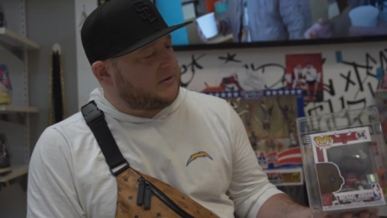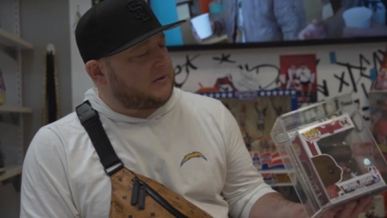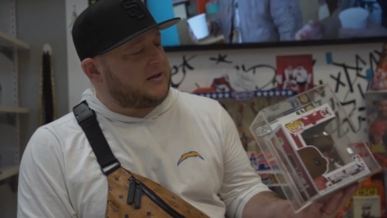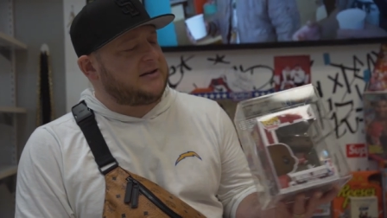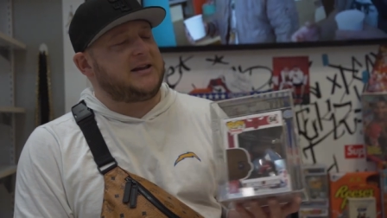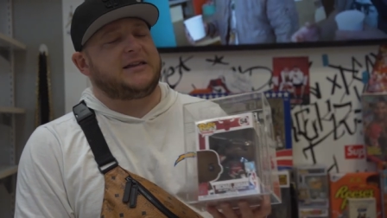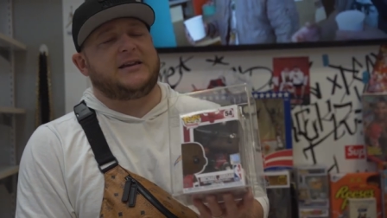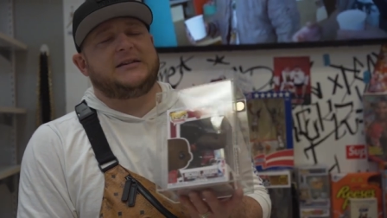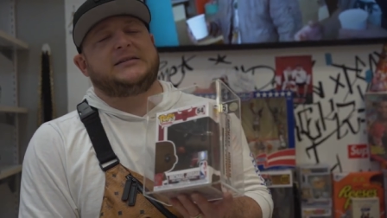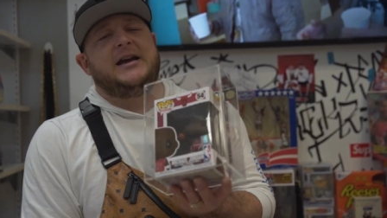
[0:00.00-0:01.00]
So things like
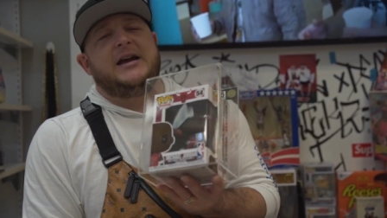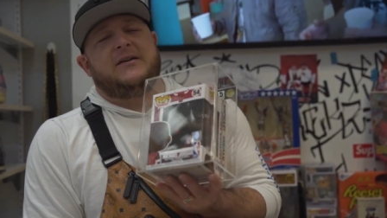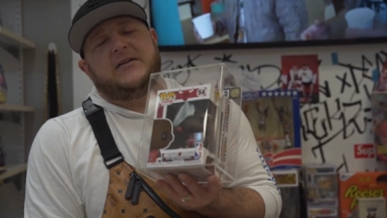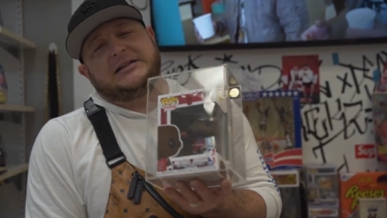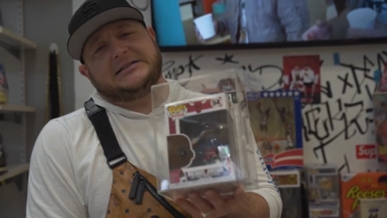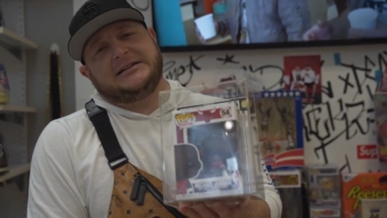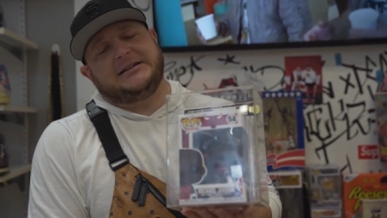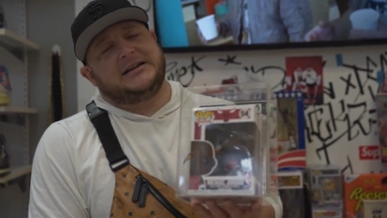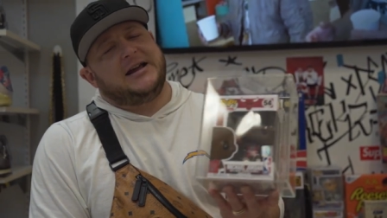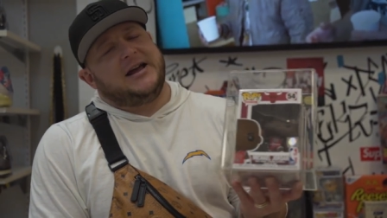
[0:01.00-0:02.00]
this, if I see
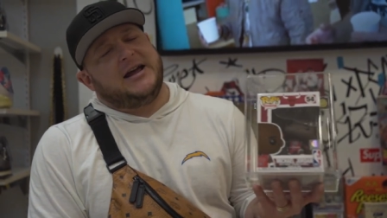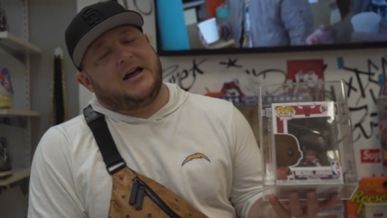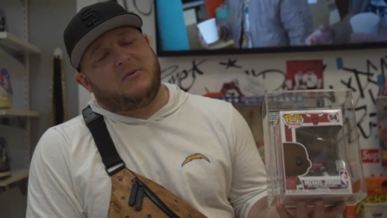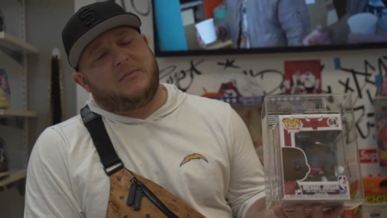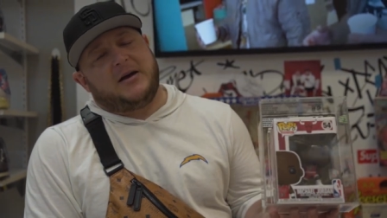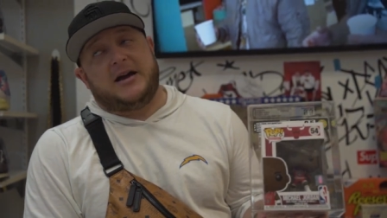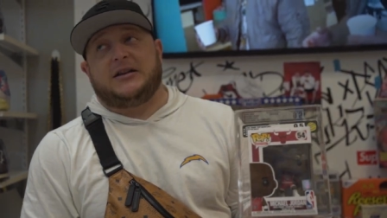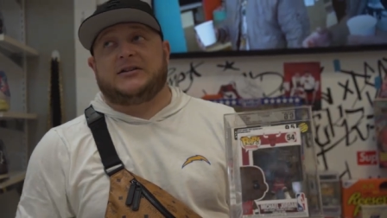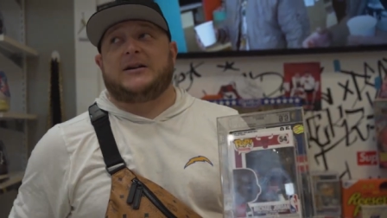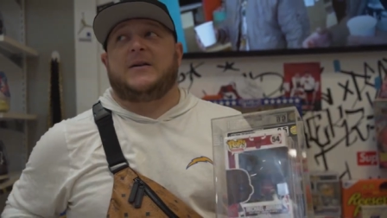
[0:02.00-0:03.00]
it, I'm gonna buy
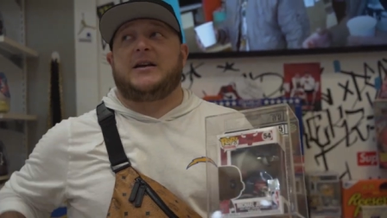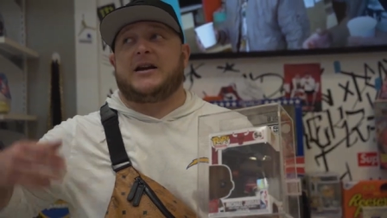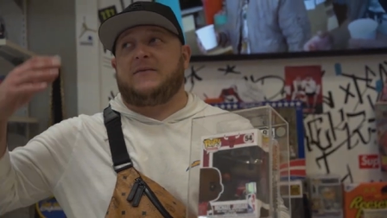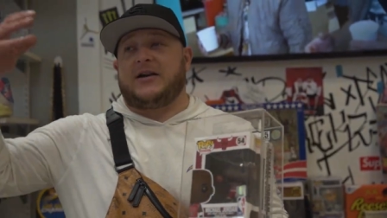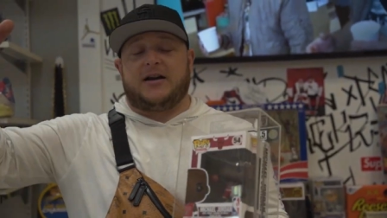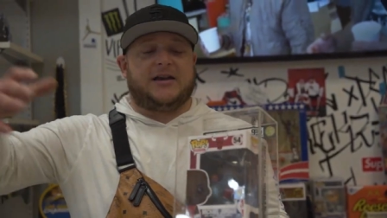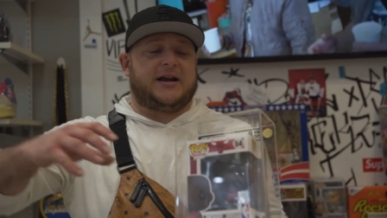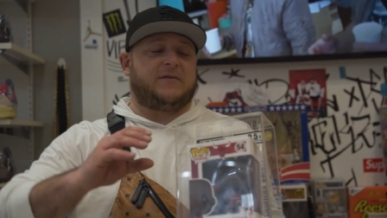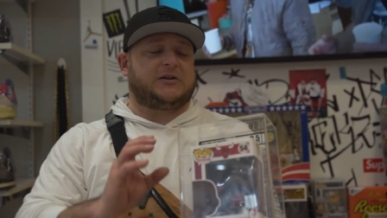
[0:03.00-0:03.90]
it. Just how like I've got like I've